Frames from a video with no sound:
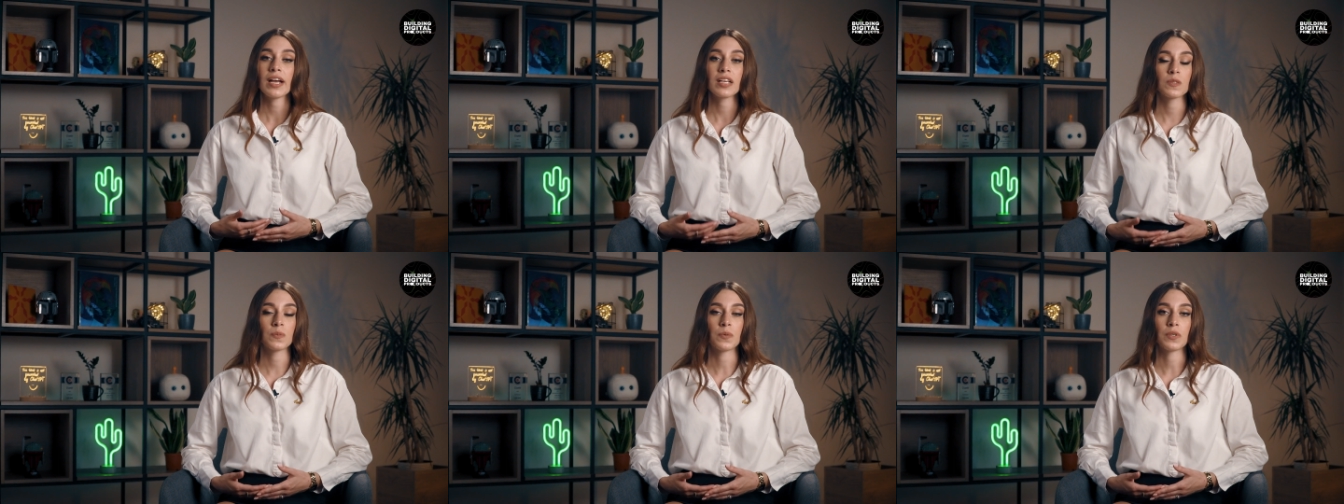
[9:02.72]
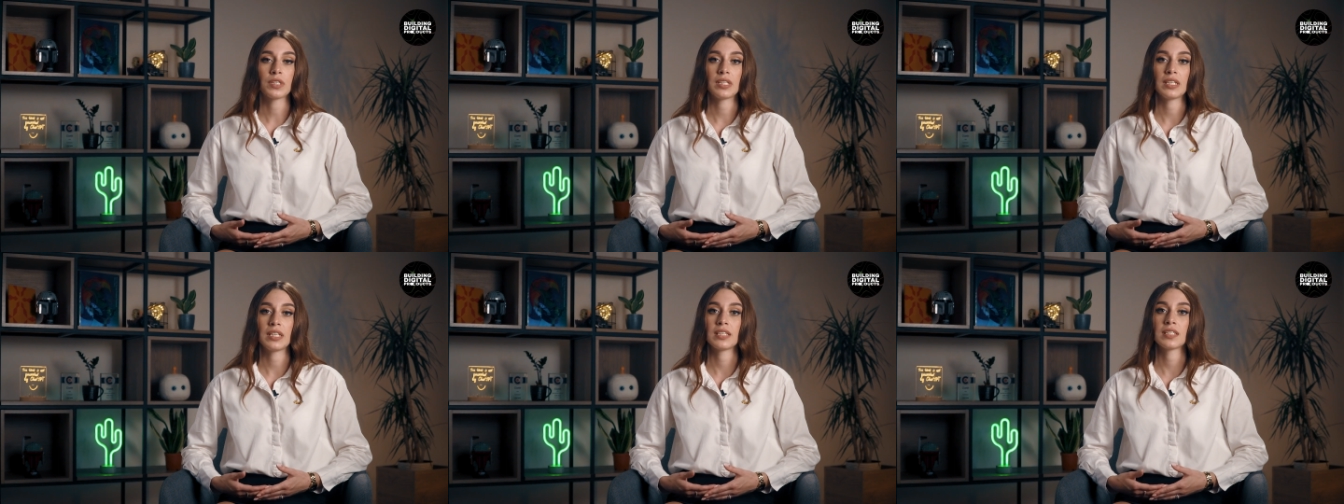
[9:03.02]

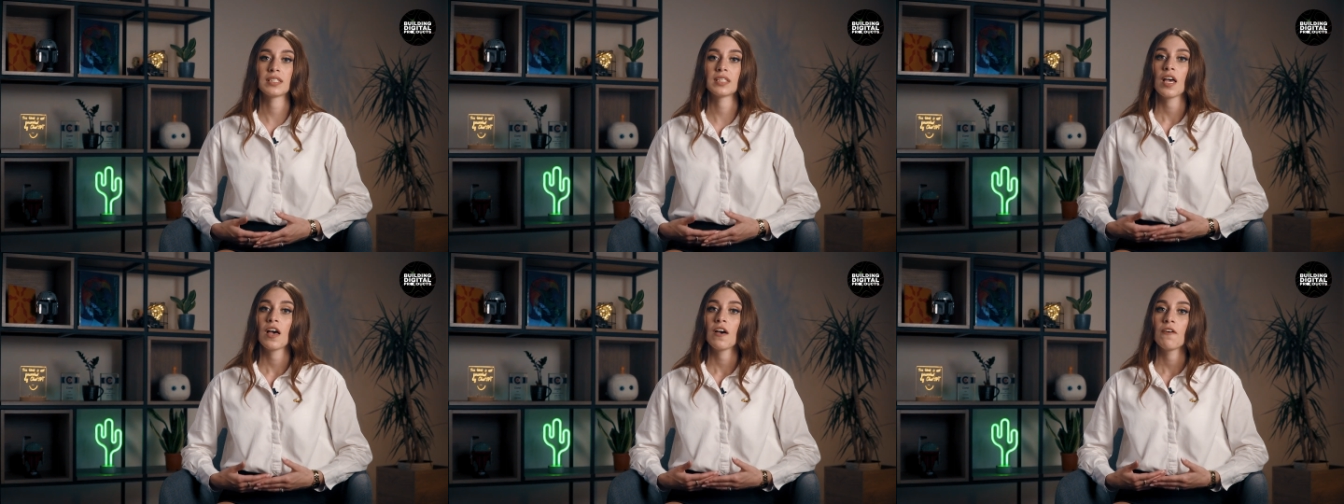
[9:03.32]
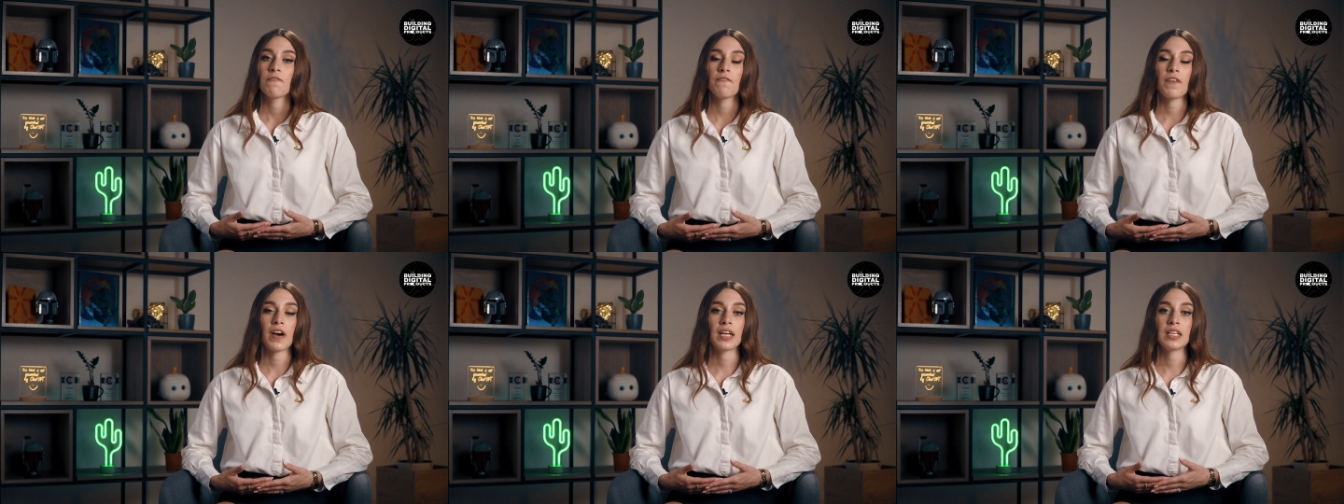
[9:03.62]
expertise,
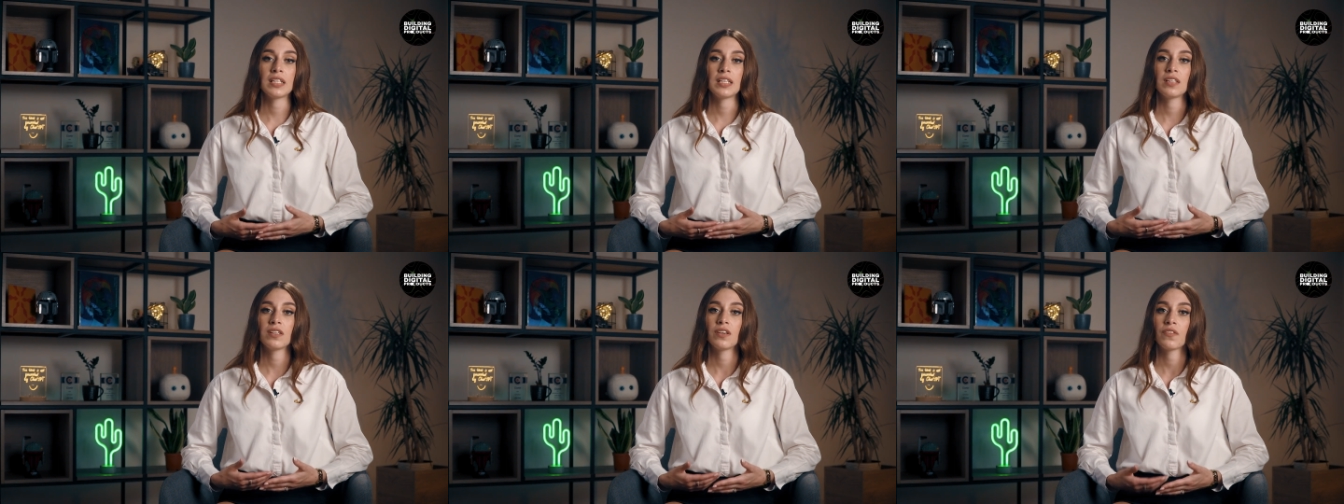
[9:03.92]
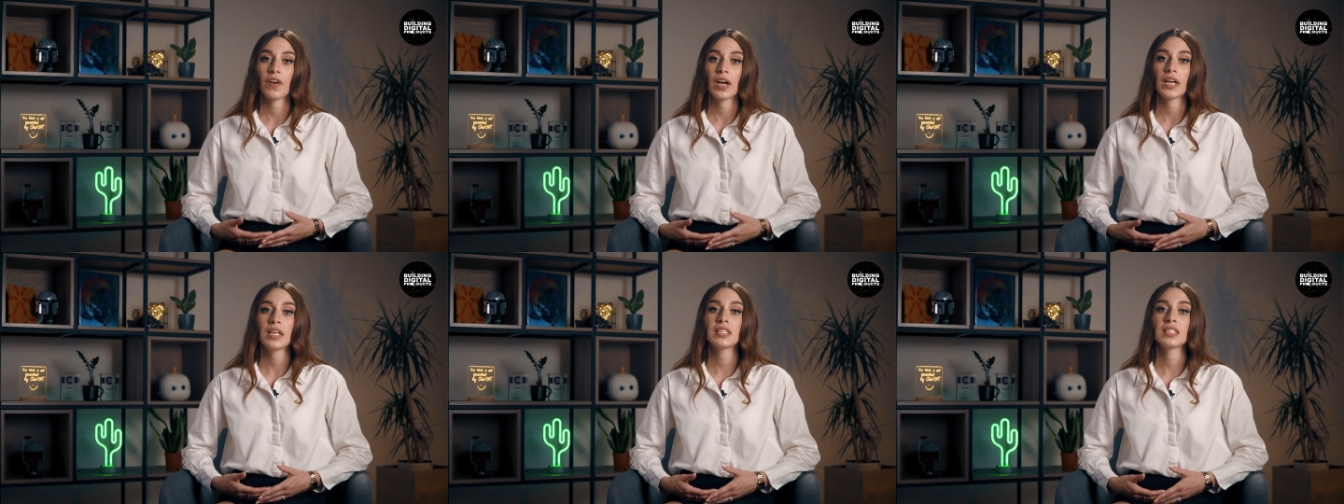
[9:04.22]
finding the
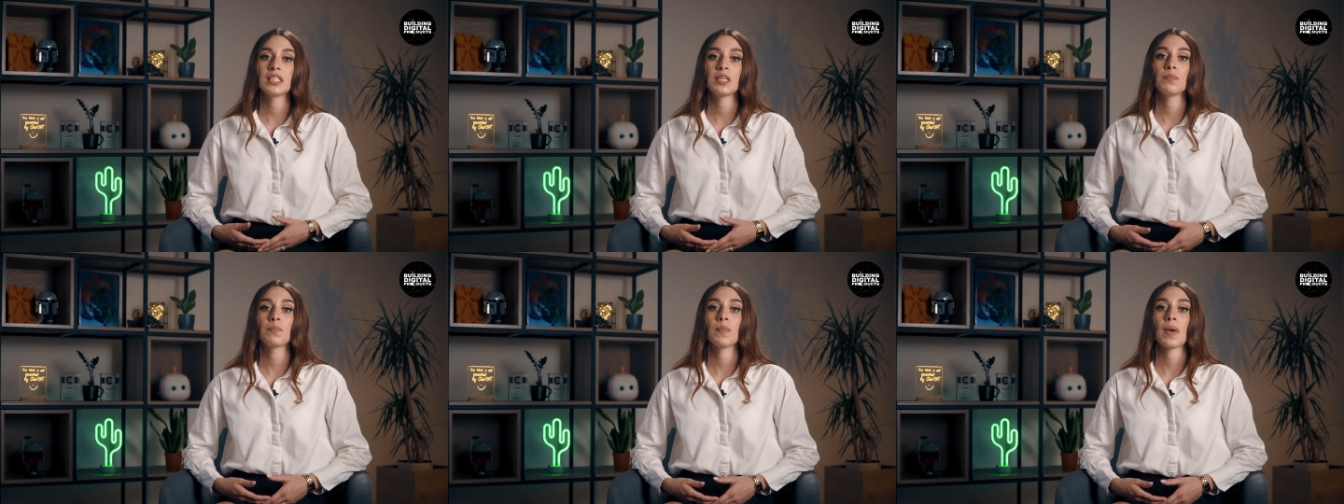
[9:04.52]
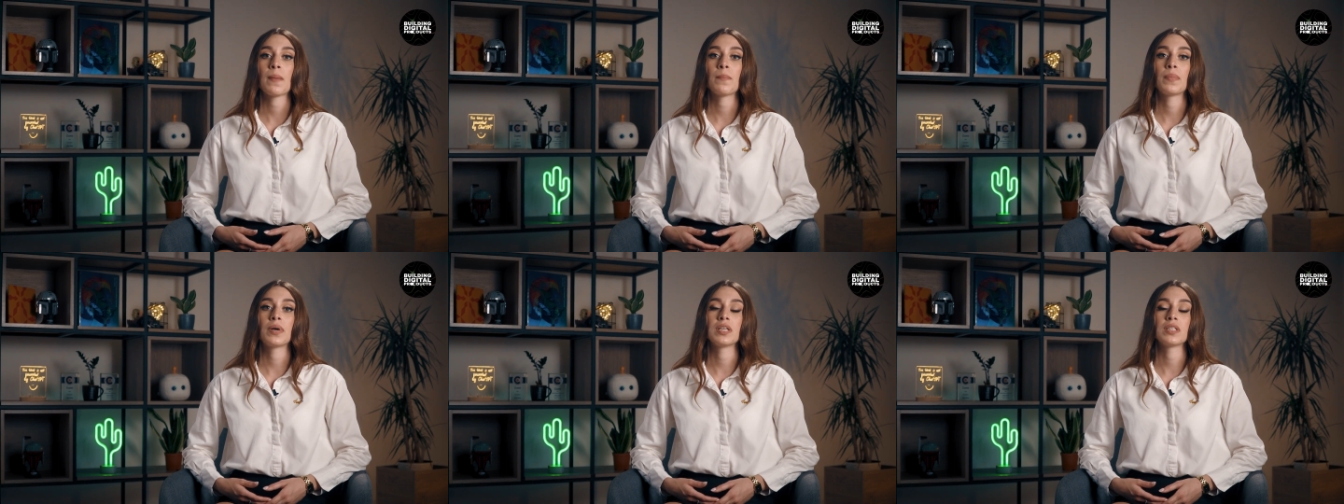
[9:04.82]
right team
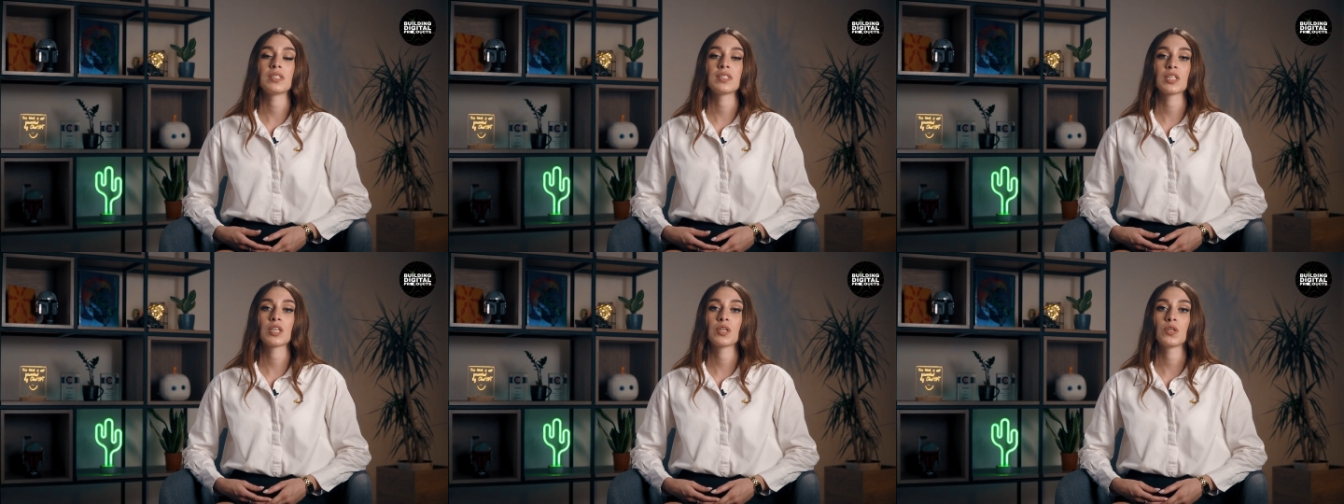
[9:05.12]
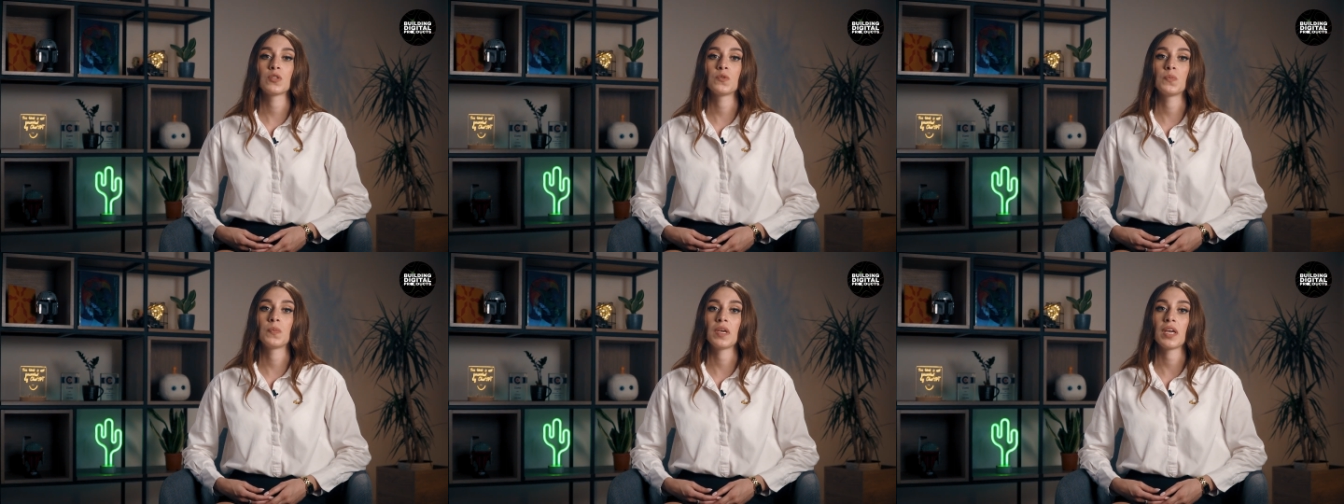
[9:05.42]
members
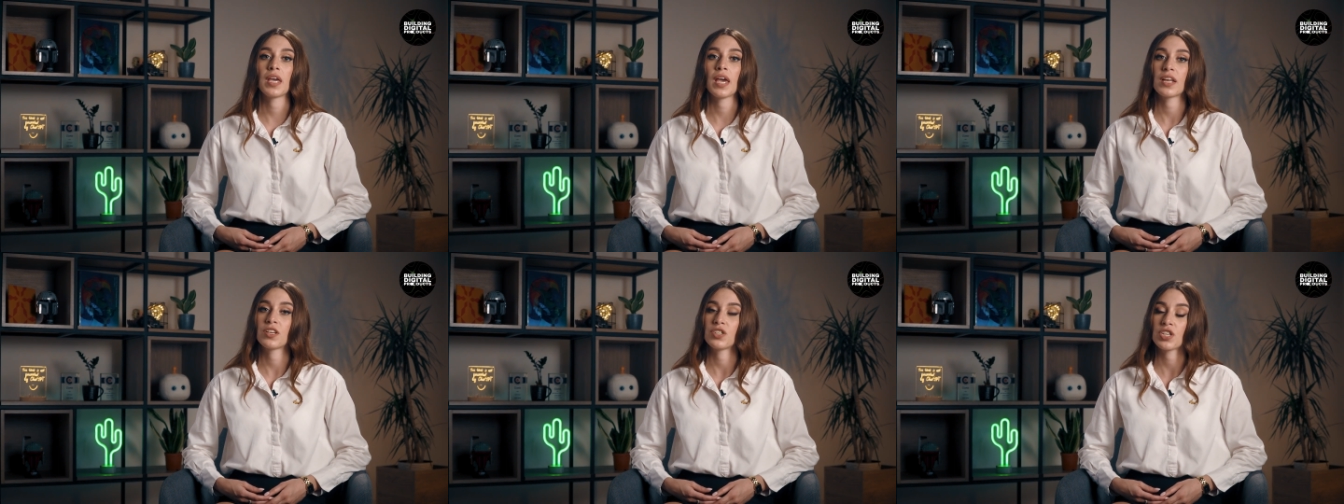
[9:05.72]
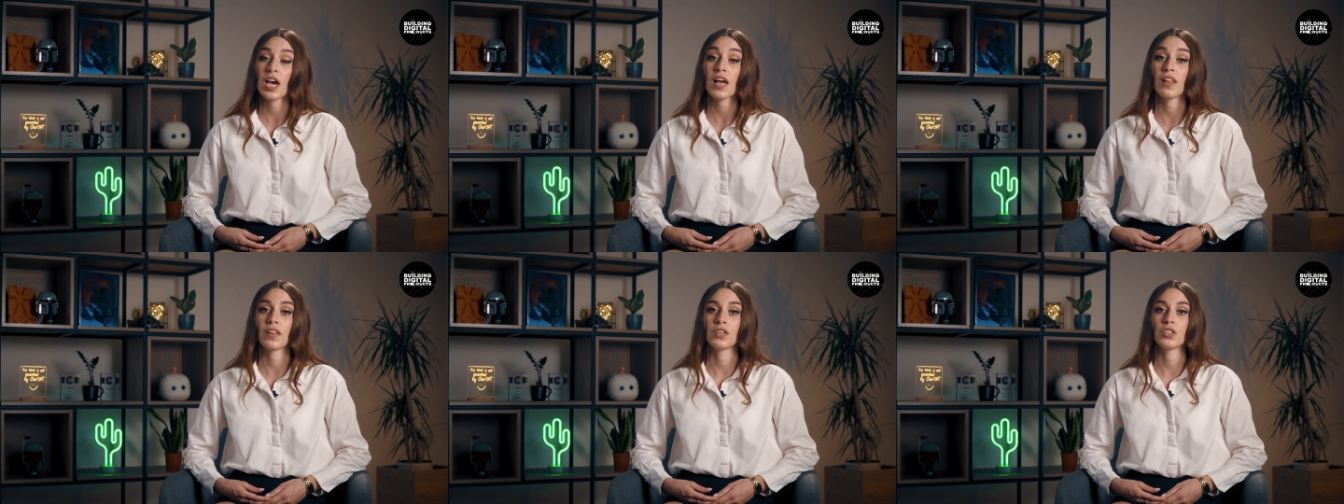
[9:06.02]
could be a
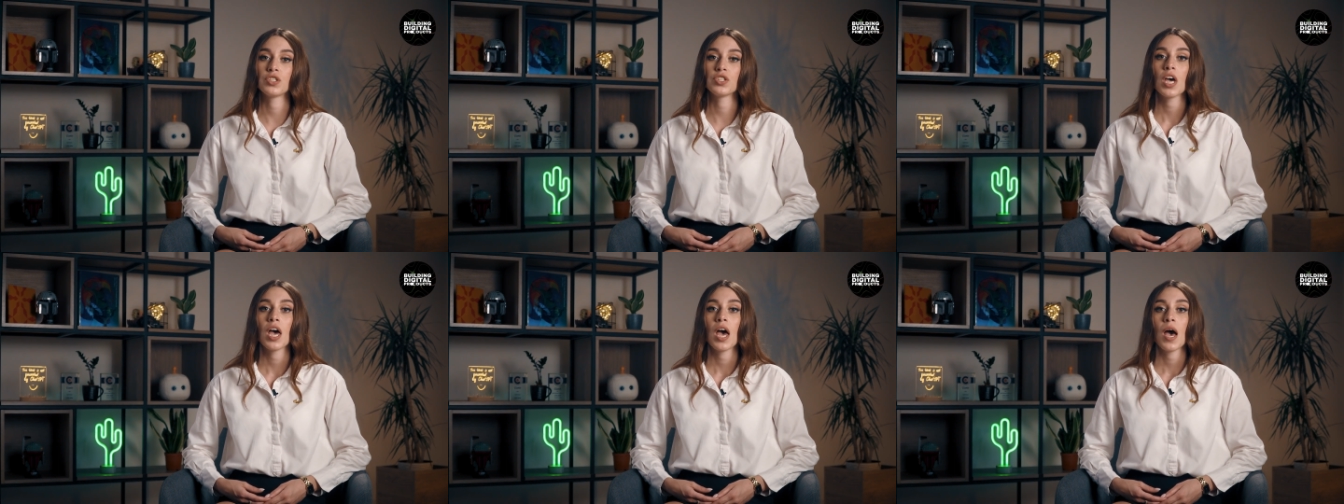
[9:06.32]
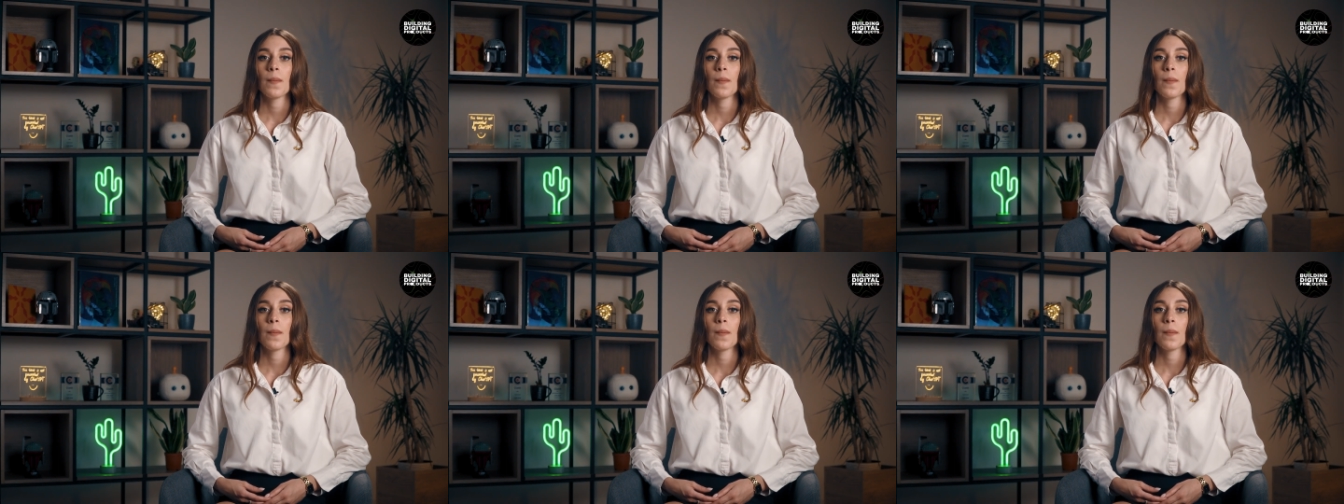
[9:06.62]
challenge,